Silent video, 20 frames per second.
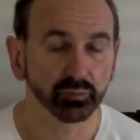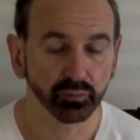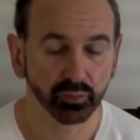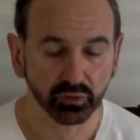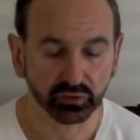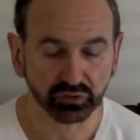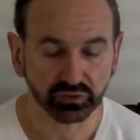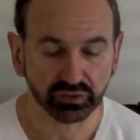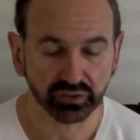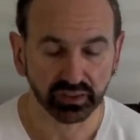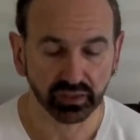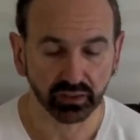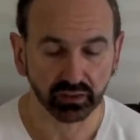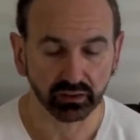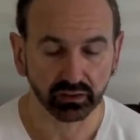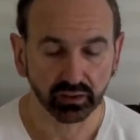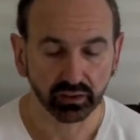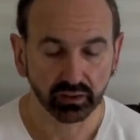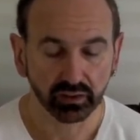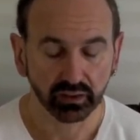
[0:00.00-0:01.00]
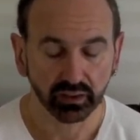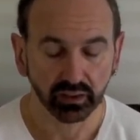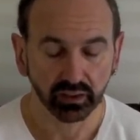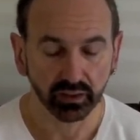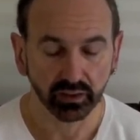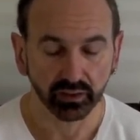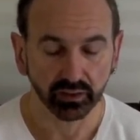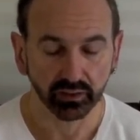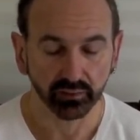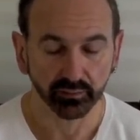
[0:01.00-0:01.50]

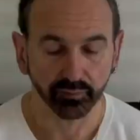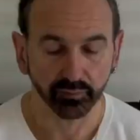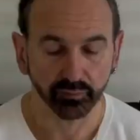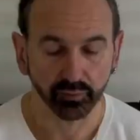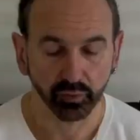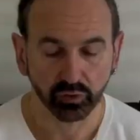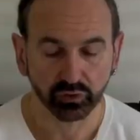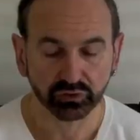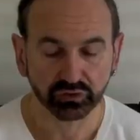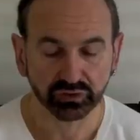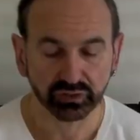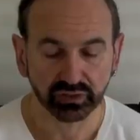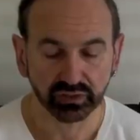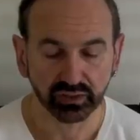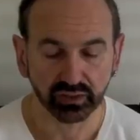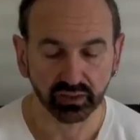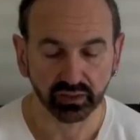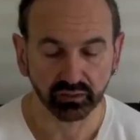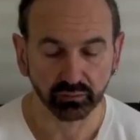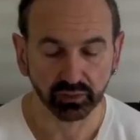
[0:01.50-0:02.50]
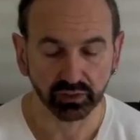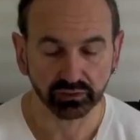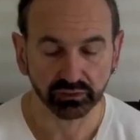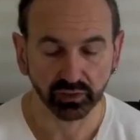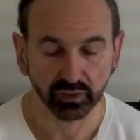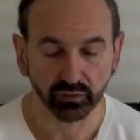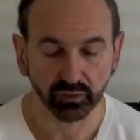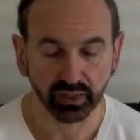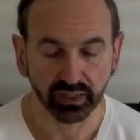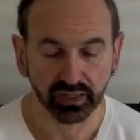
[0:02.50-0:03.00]
person in the
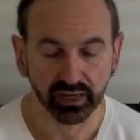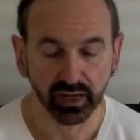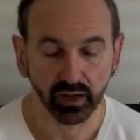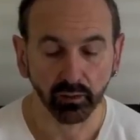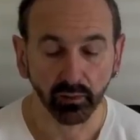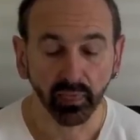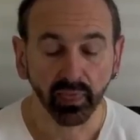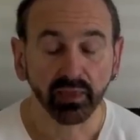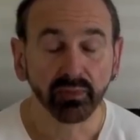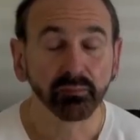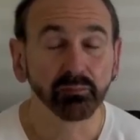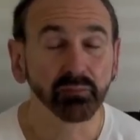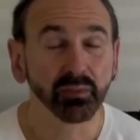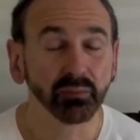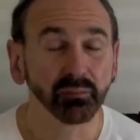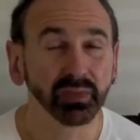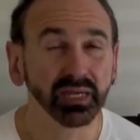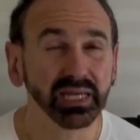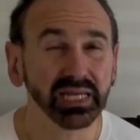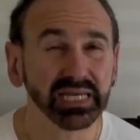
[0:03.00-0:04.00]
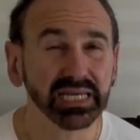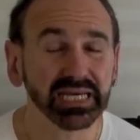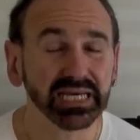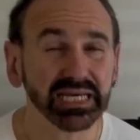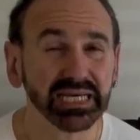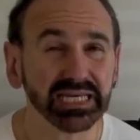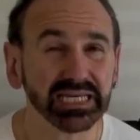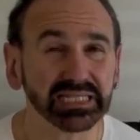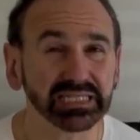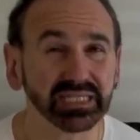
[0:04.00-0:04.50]
military right now. Media
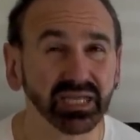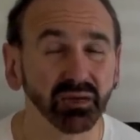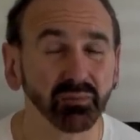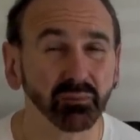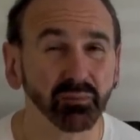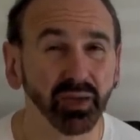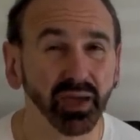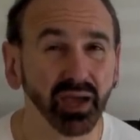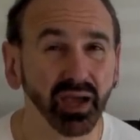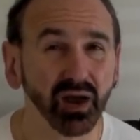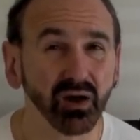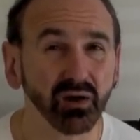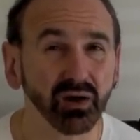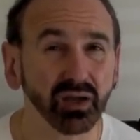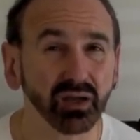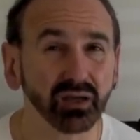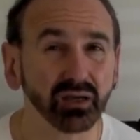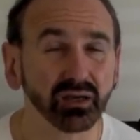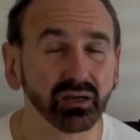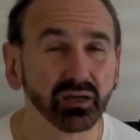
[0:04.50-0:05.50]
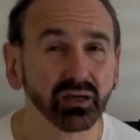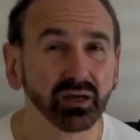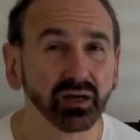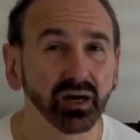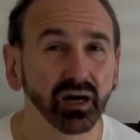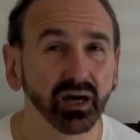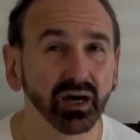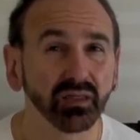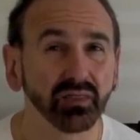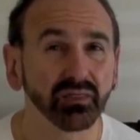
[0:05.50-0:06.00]
is comparing
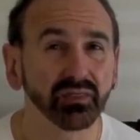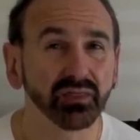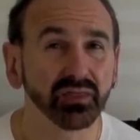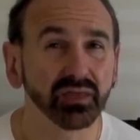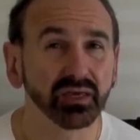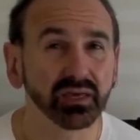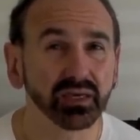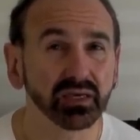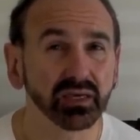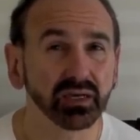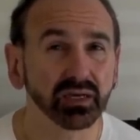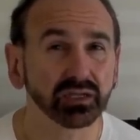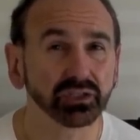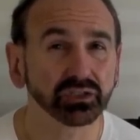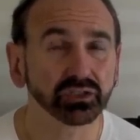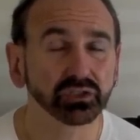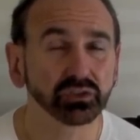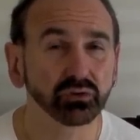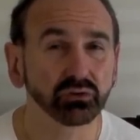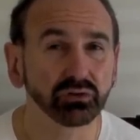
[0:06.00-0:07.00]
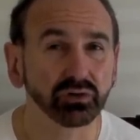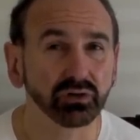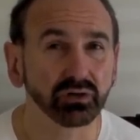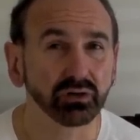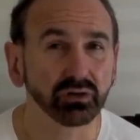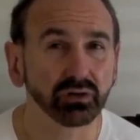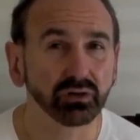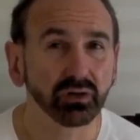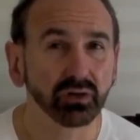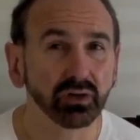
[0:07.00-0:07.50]
the shooter
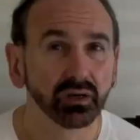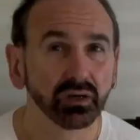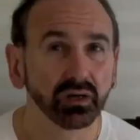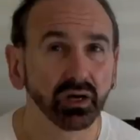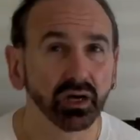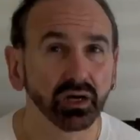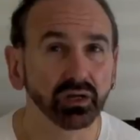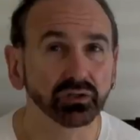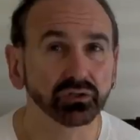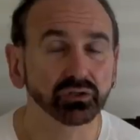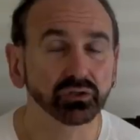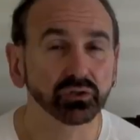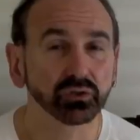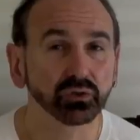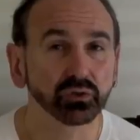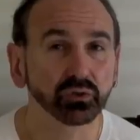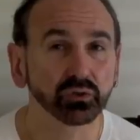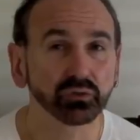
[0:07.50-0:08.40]
to